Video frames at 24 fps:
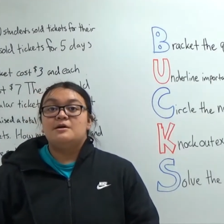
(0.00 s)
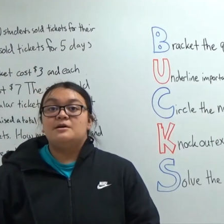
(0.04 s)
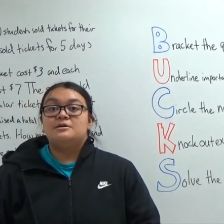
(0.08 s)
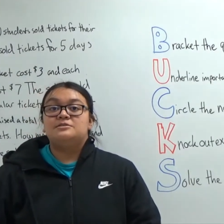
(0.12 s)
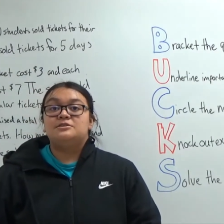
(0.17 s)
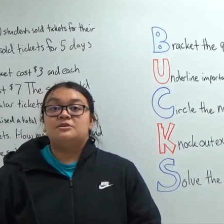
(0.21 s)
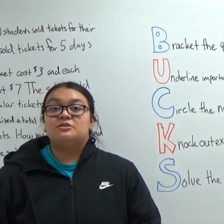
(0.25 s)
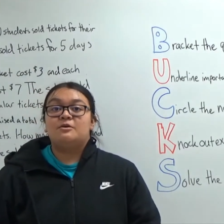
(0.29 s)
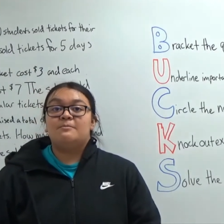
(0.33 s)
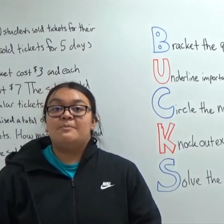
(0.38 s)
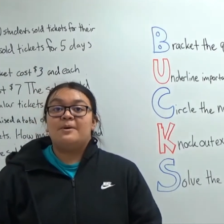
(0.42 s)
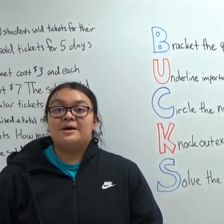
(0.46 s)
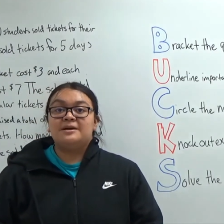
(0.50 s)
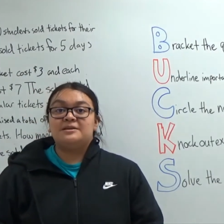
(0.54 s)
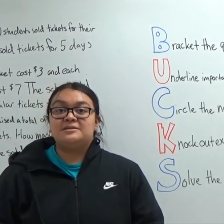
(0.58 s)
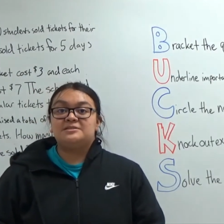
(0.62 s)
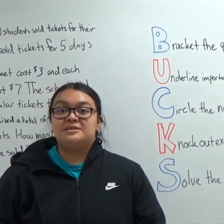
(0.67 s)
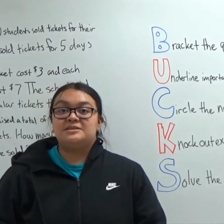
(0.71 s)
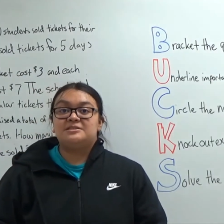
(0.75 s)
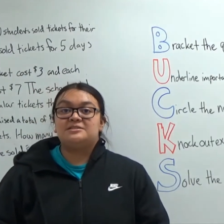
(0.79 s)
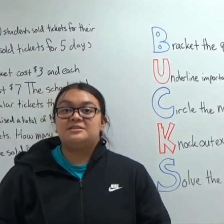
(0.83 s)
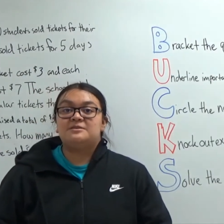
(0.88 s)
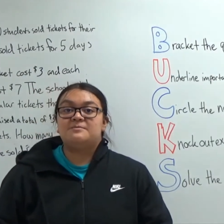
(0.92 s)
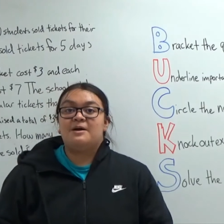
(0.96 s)
So the Bucks
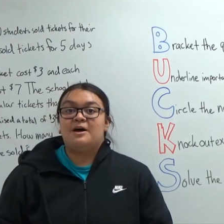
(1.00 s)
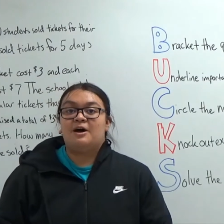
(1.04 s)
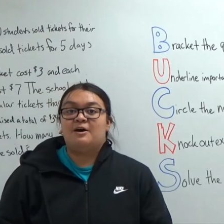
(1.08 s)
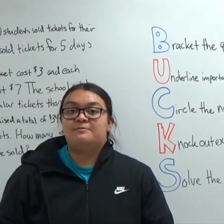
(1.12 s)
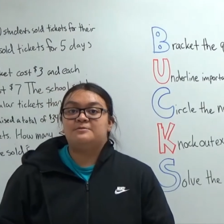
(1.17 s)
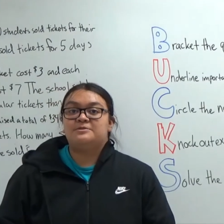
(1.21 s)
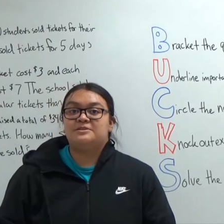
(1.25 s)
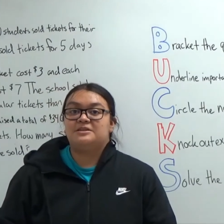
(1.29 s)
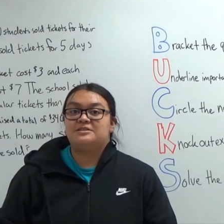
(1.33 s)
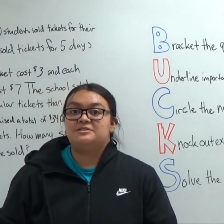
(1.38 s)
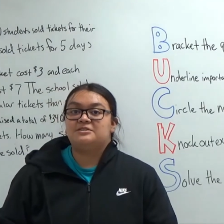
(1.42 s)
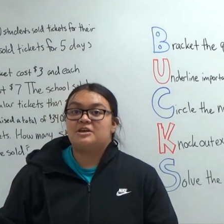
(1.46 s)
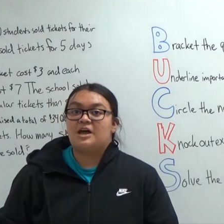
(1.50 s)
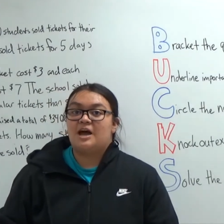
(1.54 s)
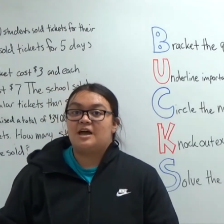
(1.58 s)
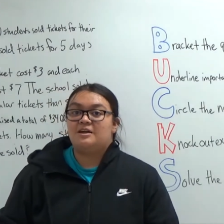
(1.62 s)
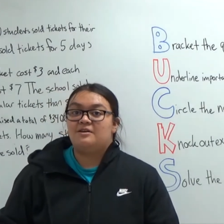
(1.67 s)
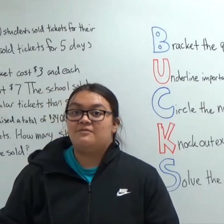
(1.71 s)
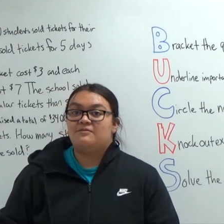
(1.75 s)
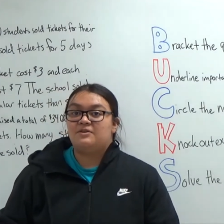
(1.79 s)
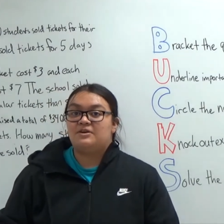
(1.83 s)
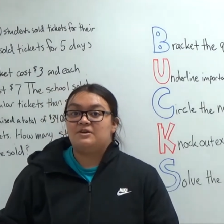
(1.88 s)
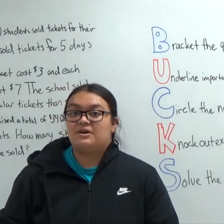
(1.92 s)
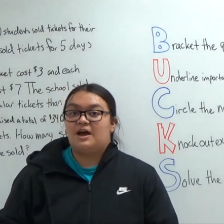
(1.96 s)
system helps us kind
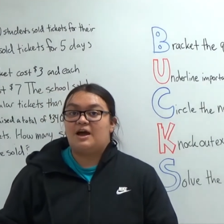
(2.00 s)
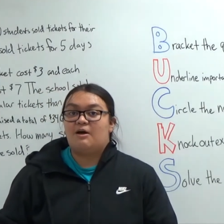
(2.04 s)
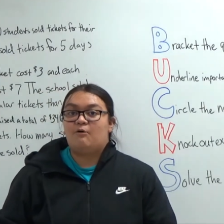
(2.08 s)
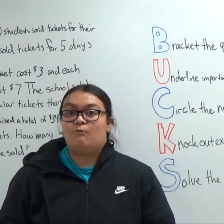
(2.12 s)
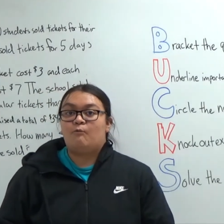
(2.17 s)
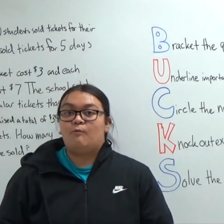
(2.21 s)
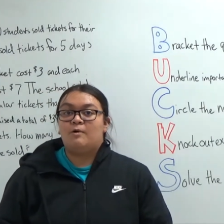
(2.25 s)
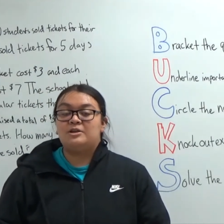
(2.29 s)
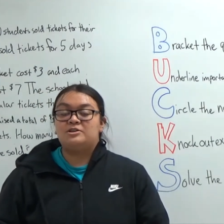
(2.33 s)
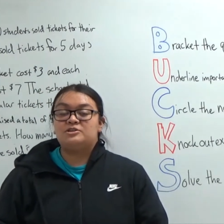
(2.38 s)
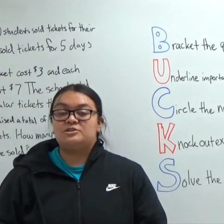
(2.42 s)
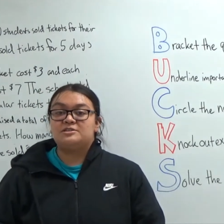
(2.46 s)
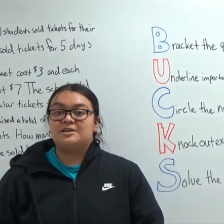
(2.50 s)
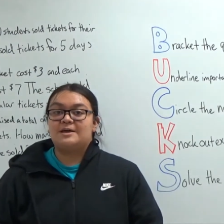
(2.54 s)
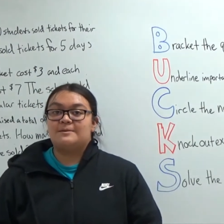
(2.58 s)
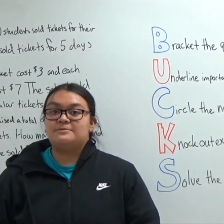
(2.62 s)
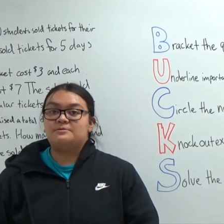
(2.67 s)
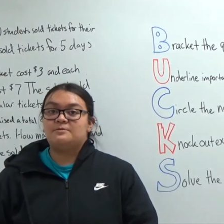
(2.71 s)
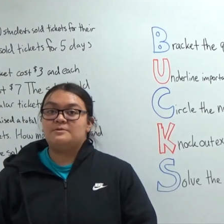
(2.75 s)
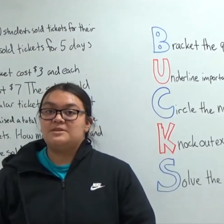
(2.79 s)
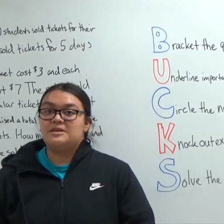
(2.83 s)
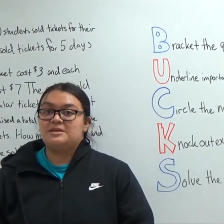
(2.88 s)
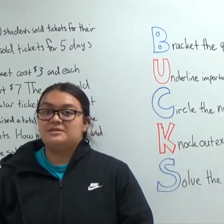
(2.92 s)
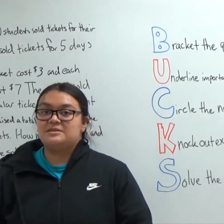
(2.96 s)
of figure out which
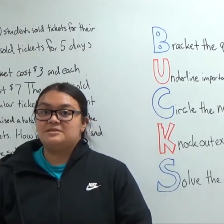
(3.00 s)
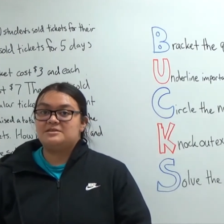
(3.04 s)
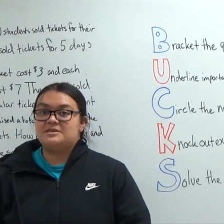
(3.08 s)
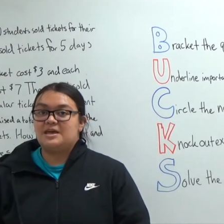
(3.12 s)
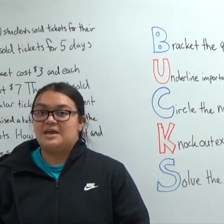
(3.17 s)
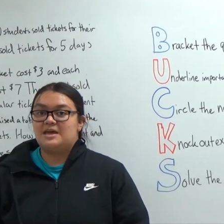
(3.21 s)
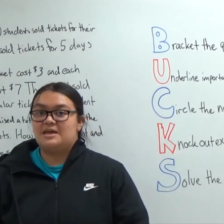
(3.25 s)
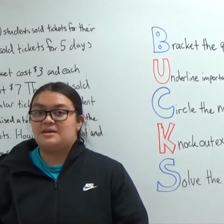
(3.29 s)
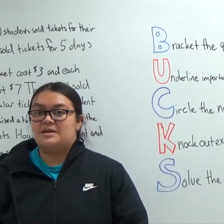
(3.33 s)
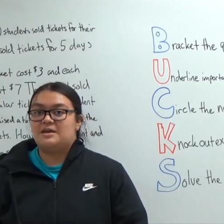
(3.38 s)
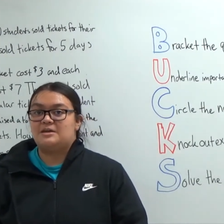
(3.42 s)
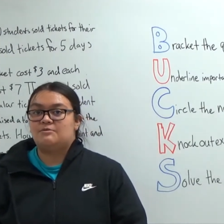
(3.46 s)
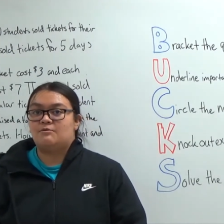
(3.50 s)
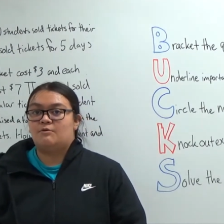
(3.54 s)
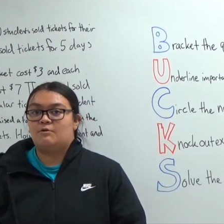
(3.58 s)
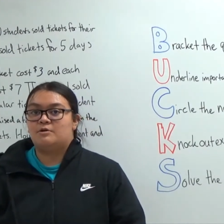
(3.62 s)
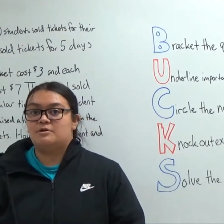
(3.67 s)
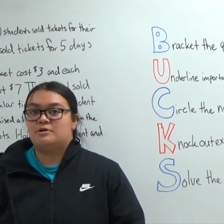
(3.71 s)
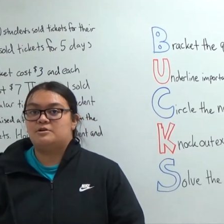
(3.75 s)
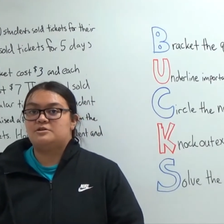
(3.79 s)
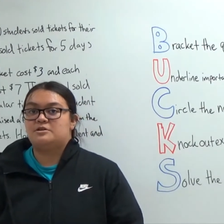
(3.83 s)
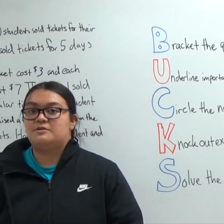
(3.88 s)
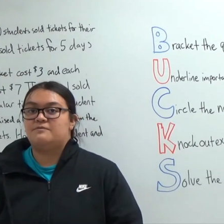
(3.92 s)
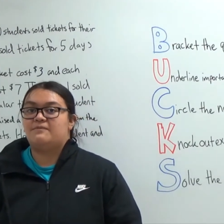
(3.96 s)
steps we need to take in
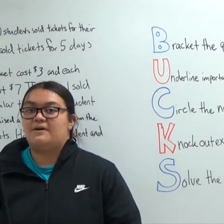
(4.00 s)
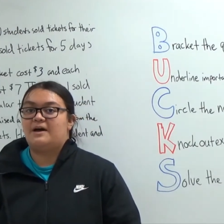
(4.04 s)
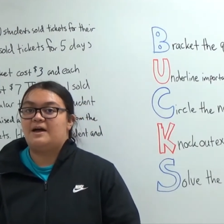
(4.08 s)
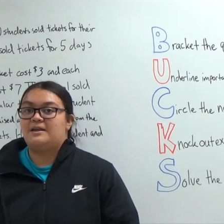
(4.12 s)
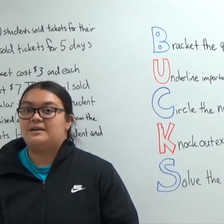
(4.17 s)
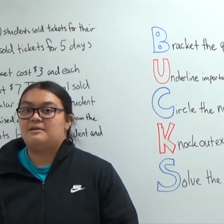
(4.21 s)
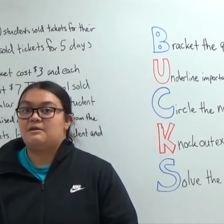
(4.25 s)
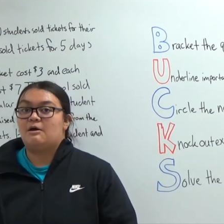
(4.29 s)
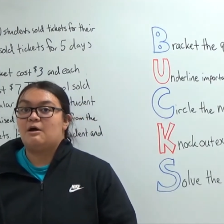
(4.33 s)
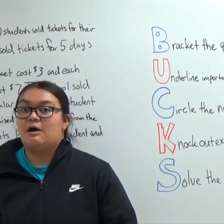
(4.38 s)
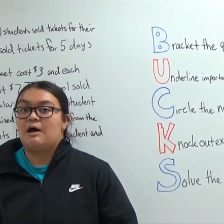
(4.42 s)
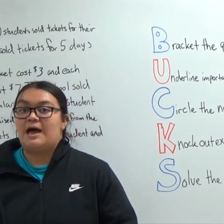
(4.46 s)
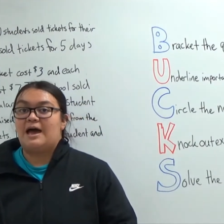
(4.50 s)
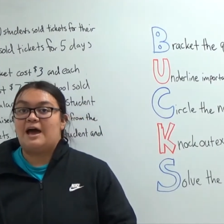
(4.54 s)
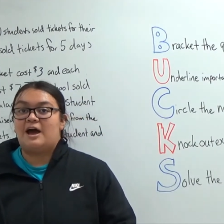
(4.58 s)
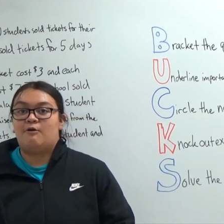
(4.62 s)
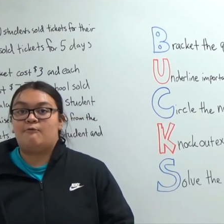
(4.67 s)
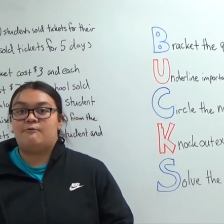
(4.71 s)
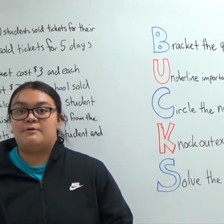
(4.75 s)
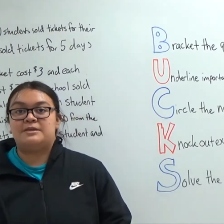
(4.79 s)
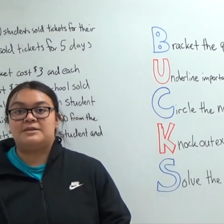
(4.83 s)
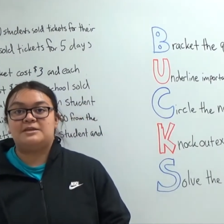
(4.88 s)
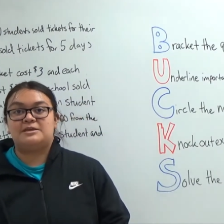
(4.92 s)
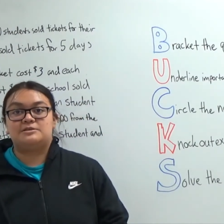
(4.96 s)
order to find
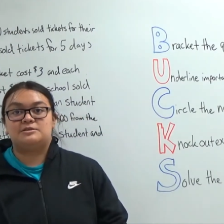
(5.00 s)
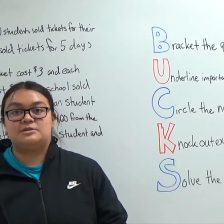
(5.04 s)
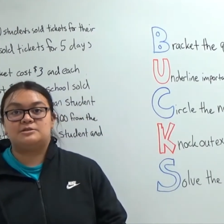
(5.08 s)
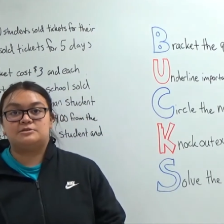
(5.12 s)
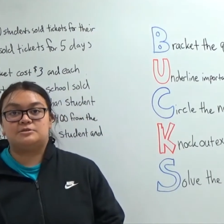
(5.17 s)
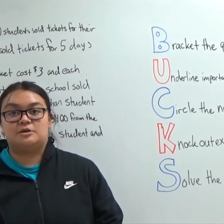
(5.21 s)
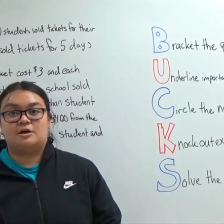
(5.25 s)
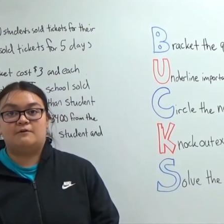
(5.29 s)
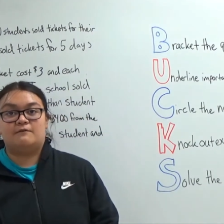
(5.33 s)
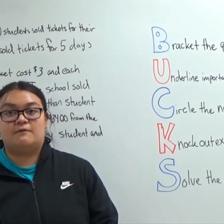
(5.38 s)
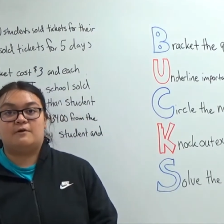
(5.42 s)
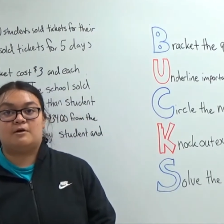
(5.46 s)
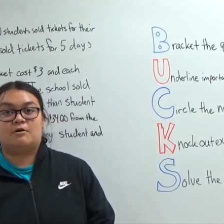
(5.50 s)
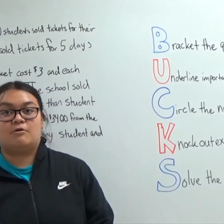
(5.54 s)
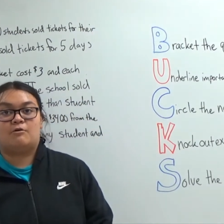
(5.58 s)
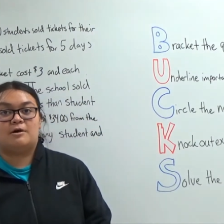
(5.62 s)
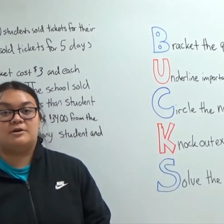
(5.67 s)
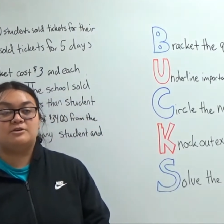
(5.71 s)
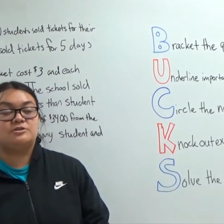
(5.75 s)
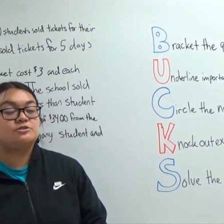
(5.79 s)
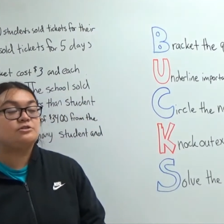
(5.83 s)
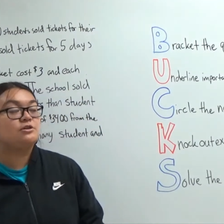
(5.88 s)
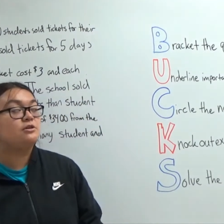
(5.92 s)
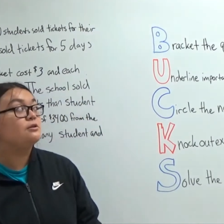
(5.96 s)
how we need to solve our
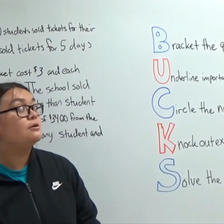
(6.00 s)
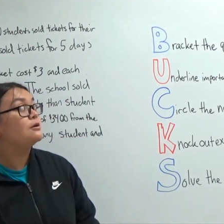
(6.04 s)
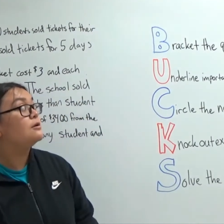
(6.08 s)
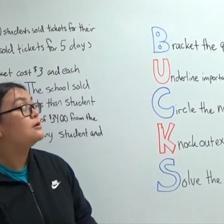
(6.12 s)
question.